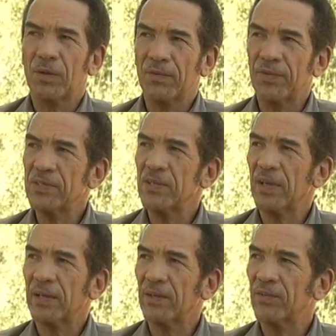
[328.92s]
the first thing
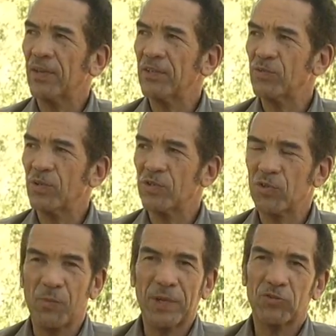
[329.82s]
I can say is to
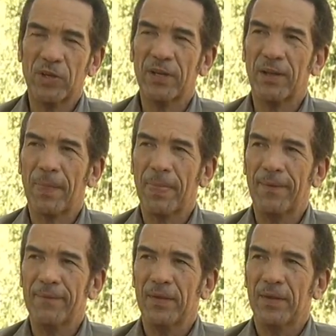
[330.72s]
assure Botswana
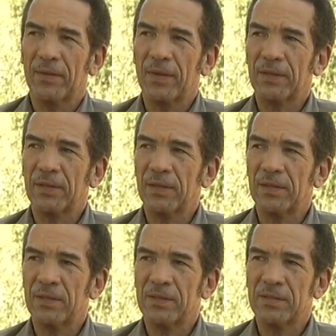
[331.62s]
that it
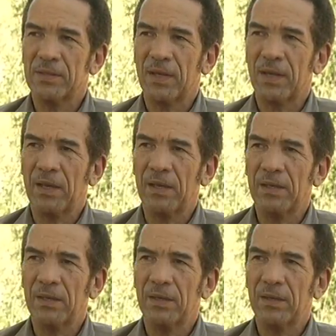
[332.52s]
is
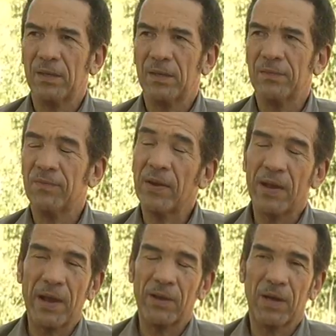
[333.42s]
a very
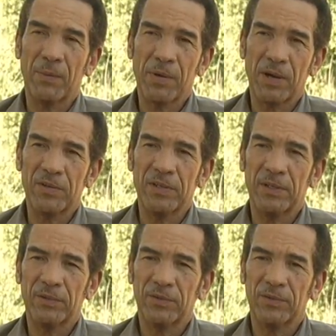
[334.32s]
high on our priority
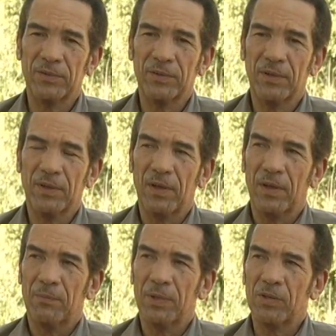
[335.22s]
list
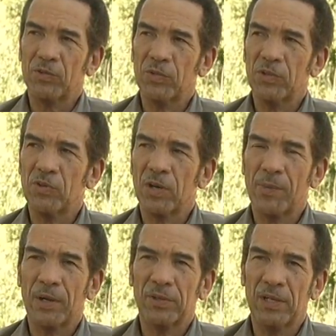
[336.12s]
because when you talk
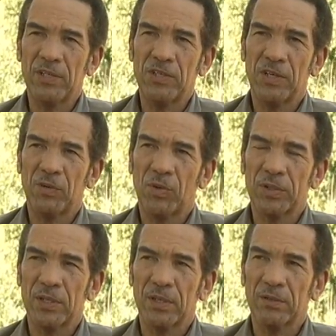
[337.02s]
about energy and
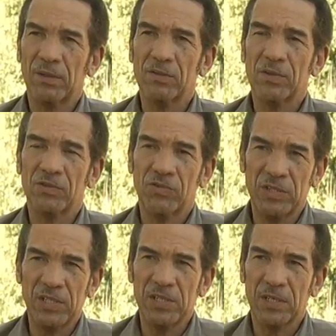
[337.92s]
water, those are
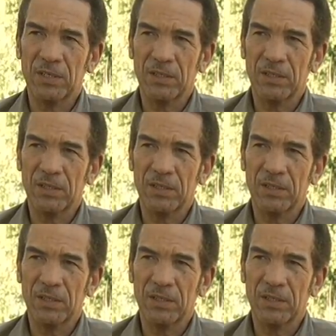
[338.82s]
strategic